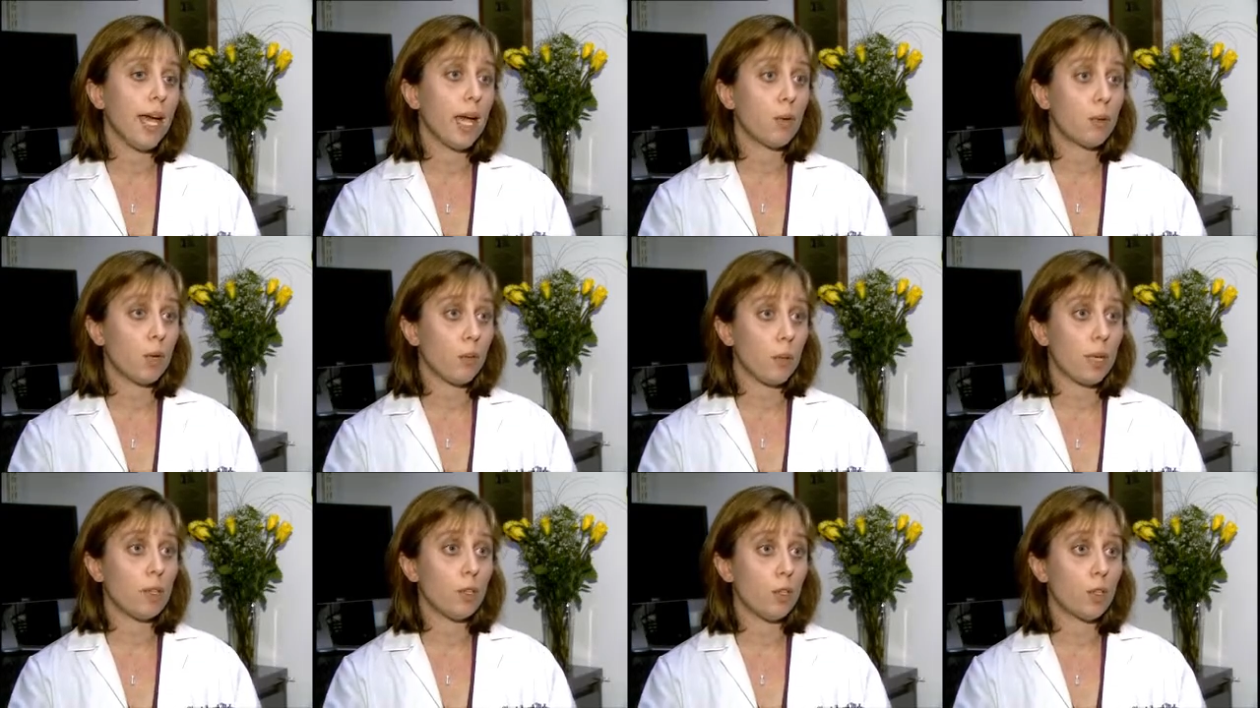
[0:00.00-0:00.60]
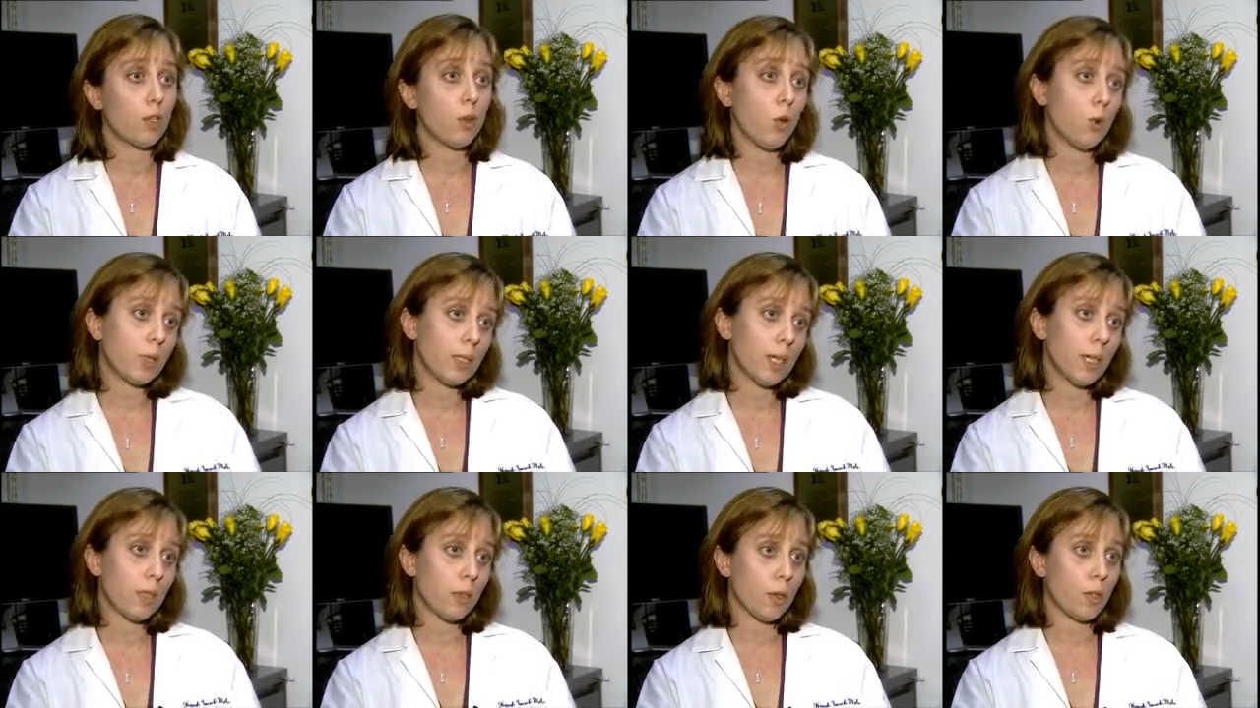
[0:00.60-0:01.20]
And when we looked
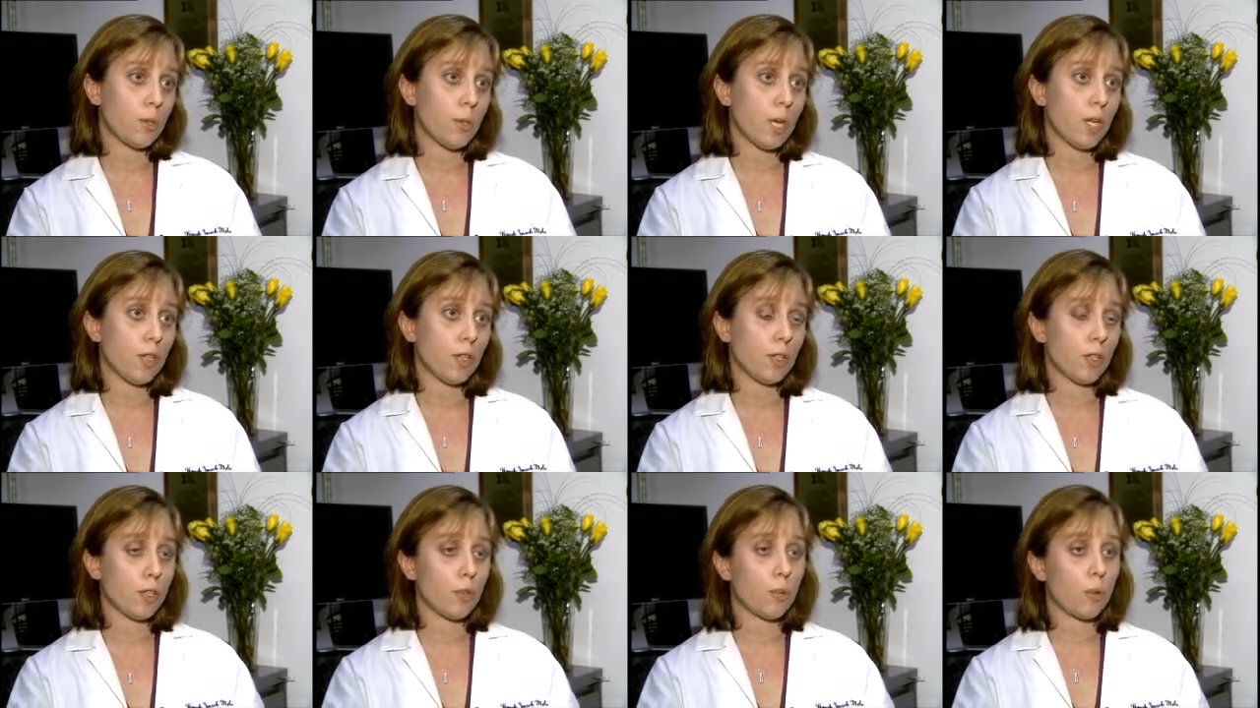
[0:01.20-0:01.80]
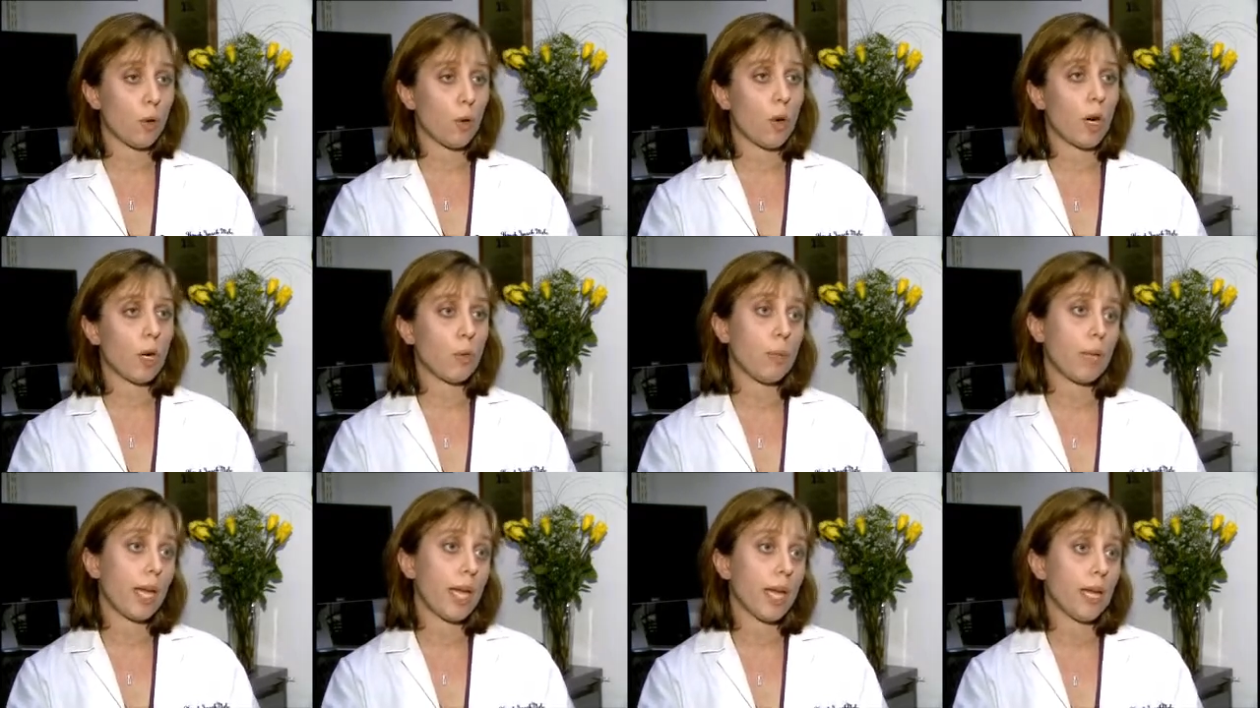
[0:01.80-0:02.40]
only at those patients who
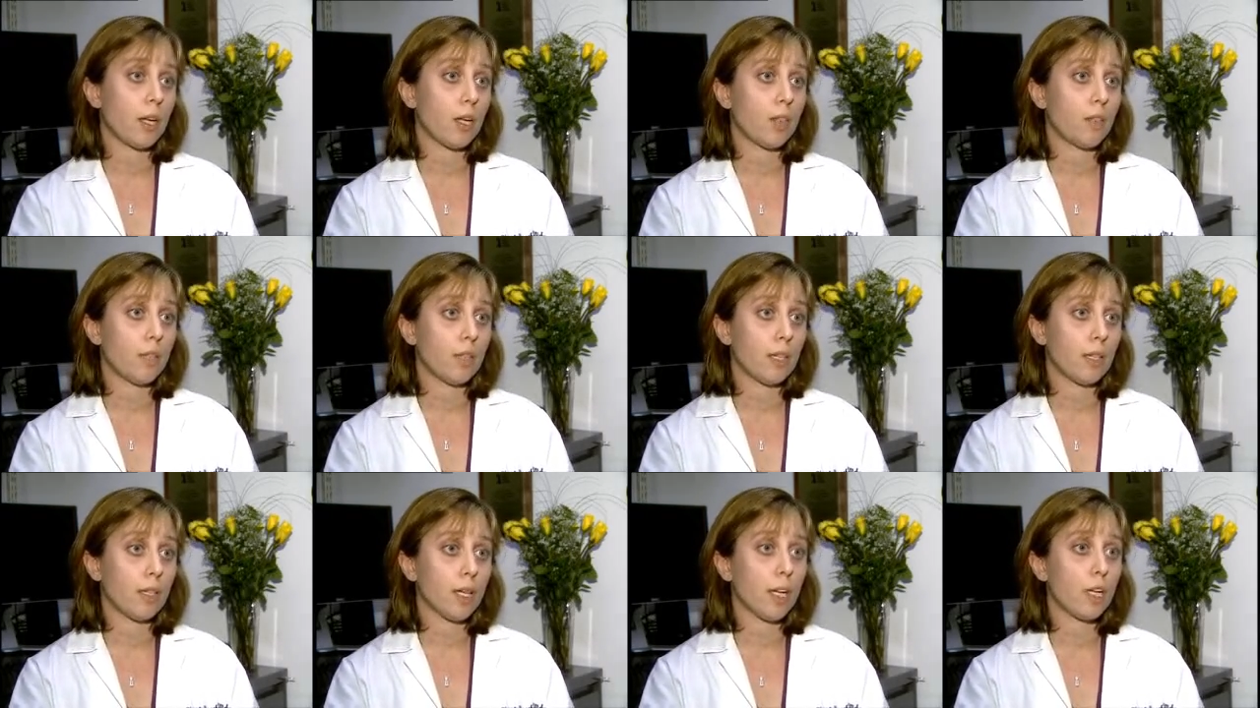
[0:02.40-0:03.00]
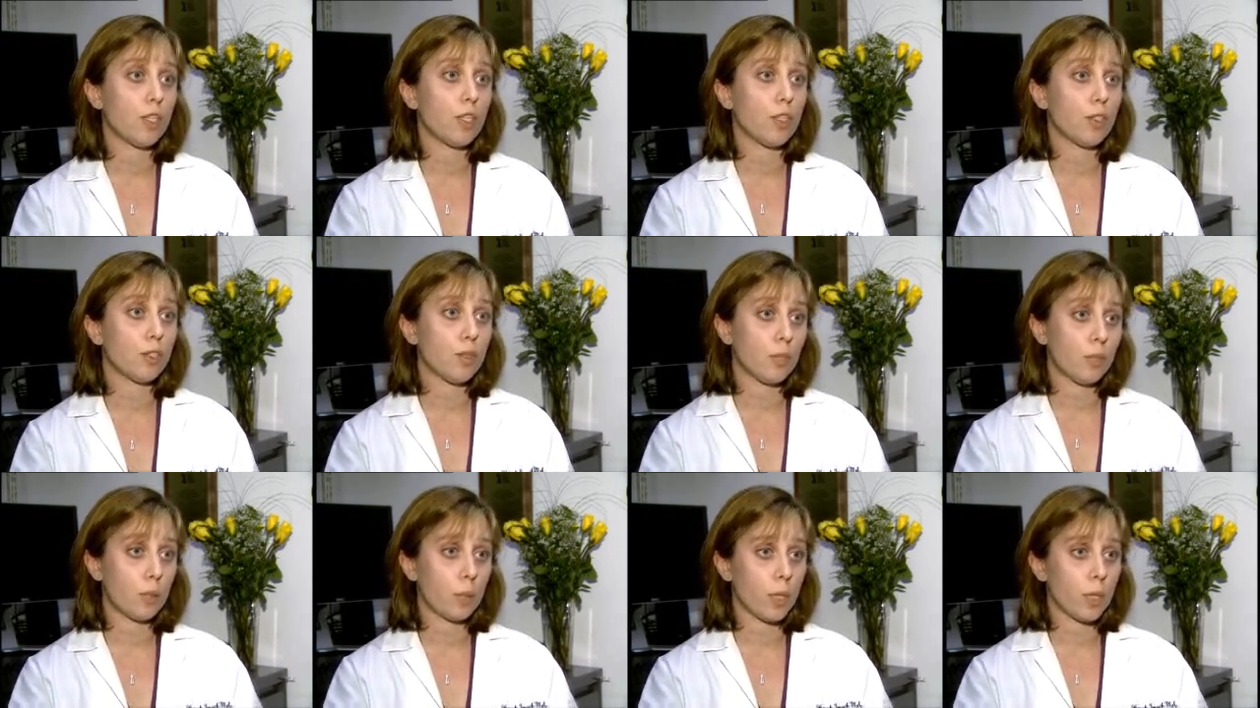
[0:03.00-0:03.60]
required mechanical
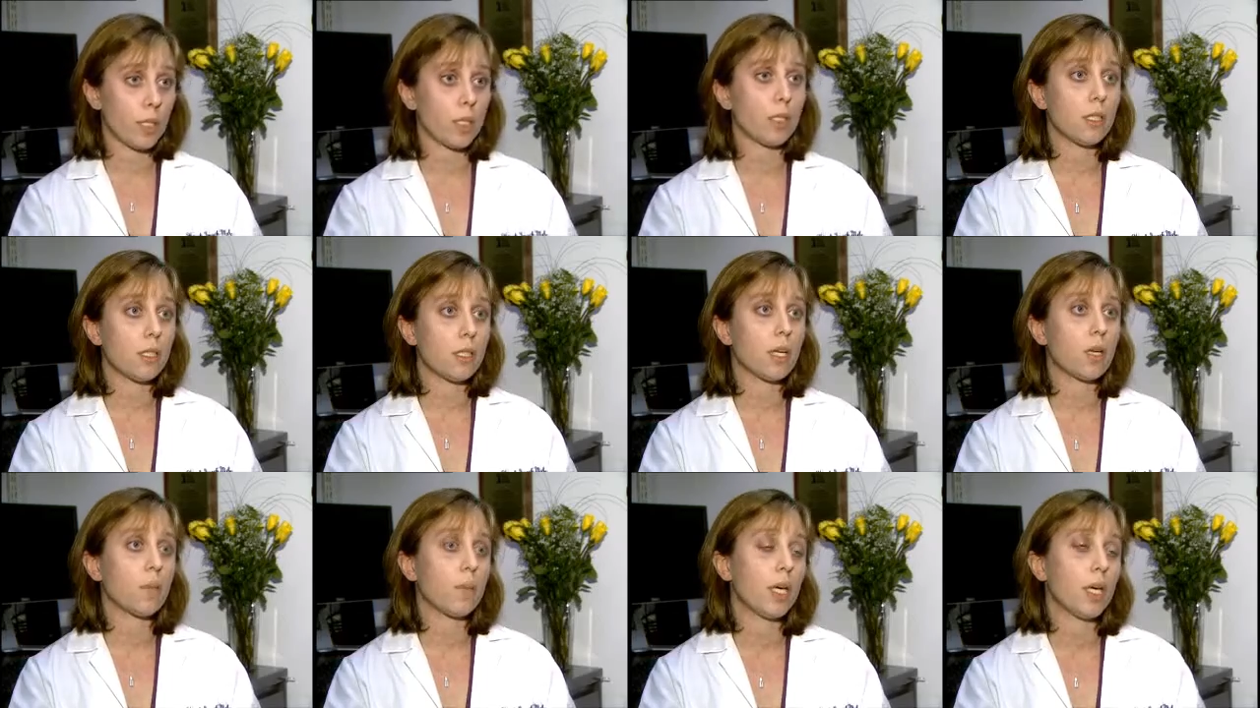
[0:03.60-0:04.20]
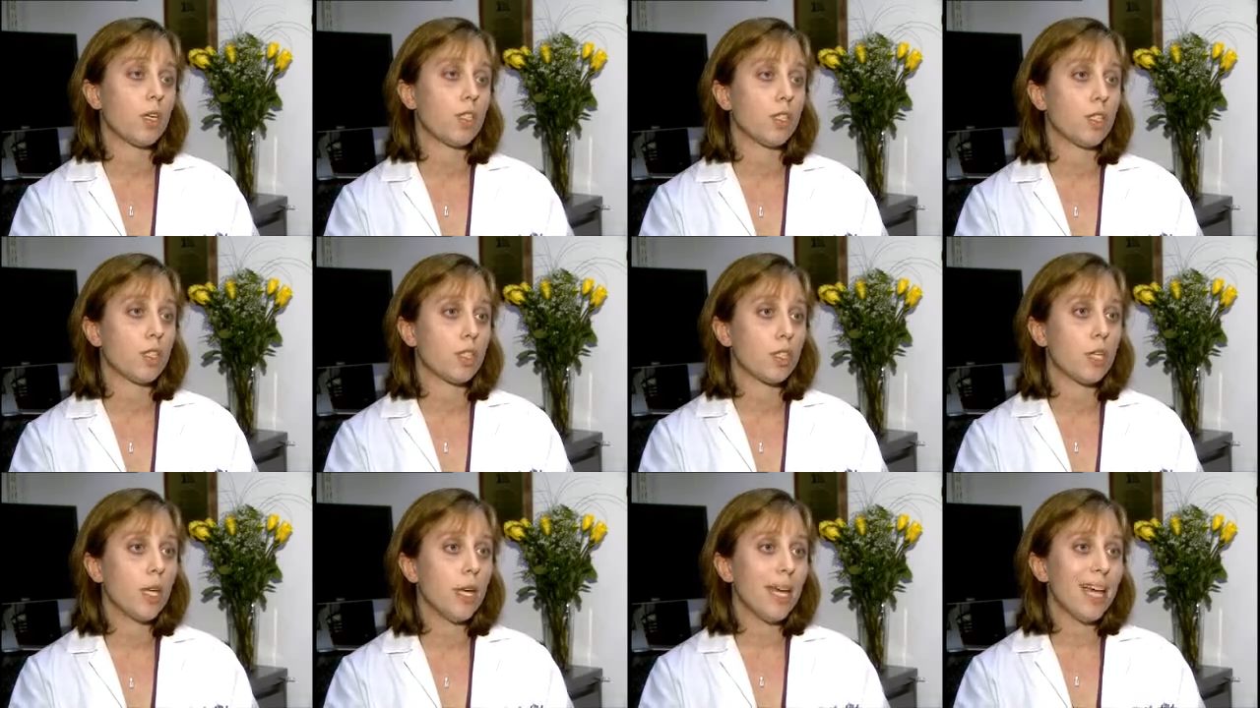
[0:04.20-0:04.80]
ventilation, so the really sick
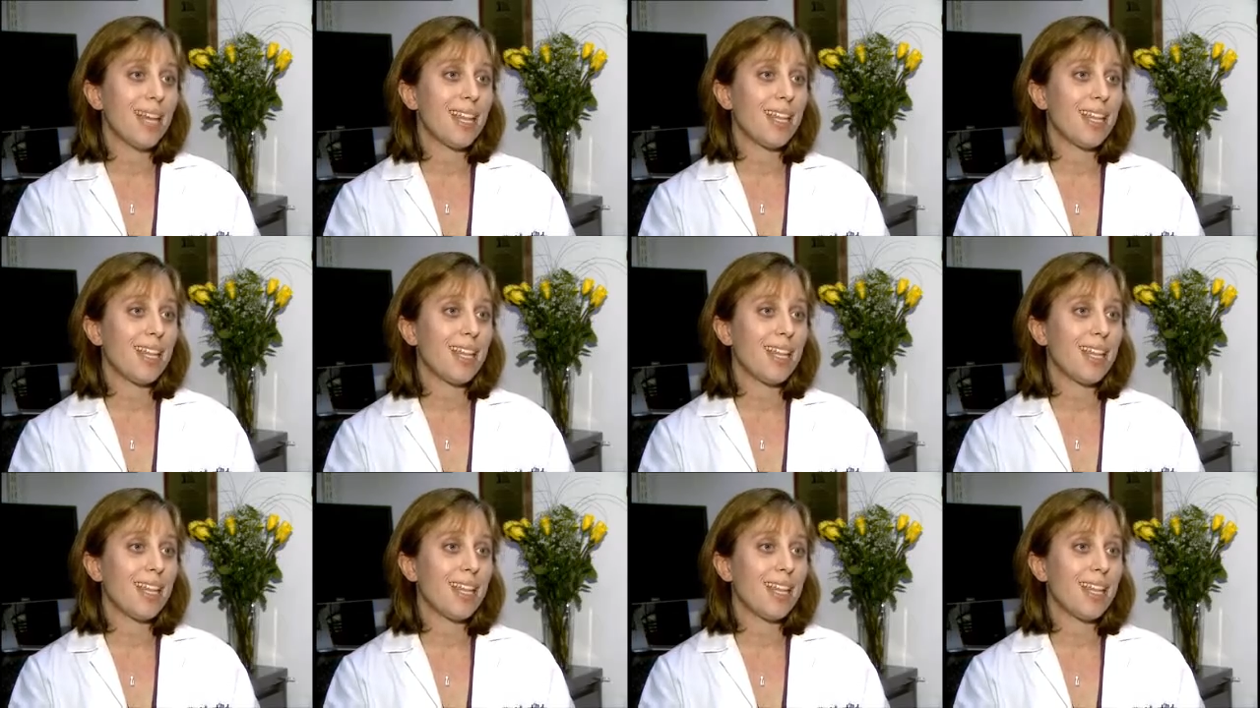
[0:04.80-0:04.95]
patients,